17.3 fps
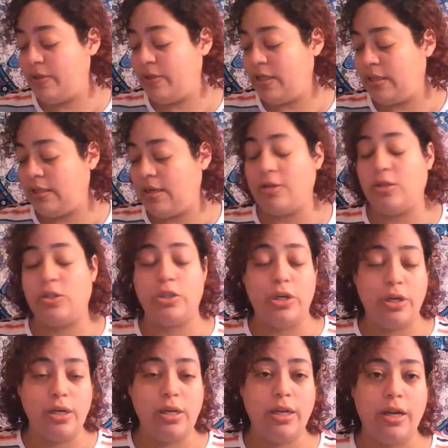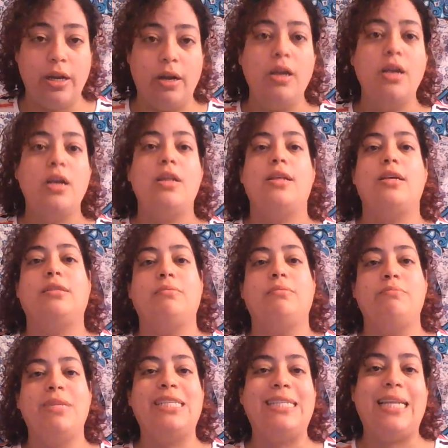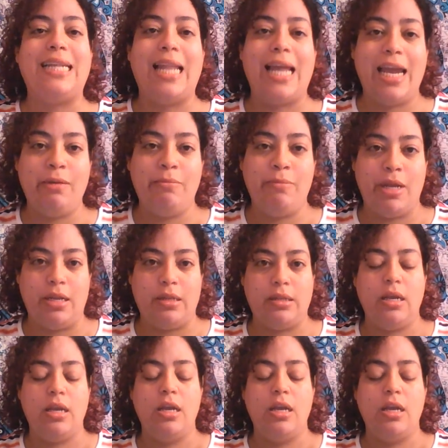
we discussed earlier, there's misalignment.